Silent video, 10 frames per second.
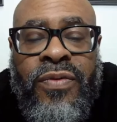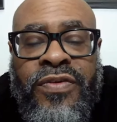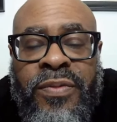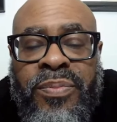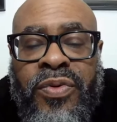
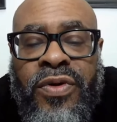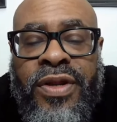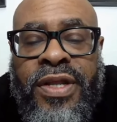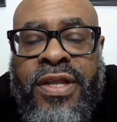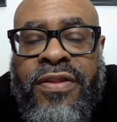it's
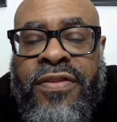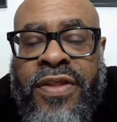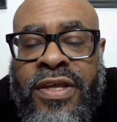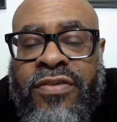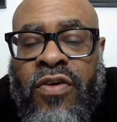important to get
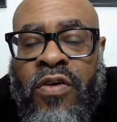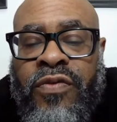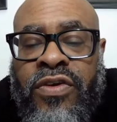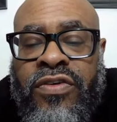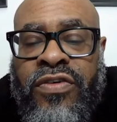things
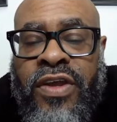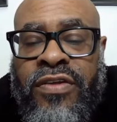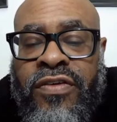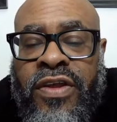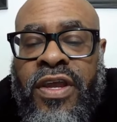off your
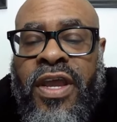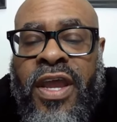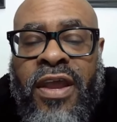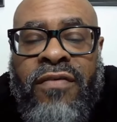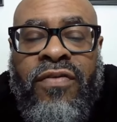chest
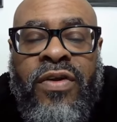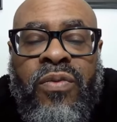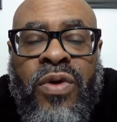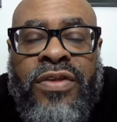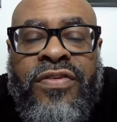every
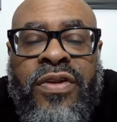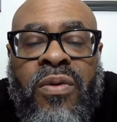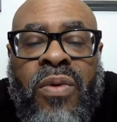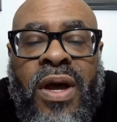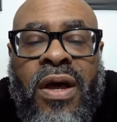once in
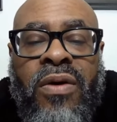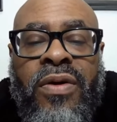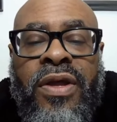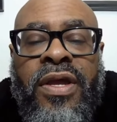a while.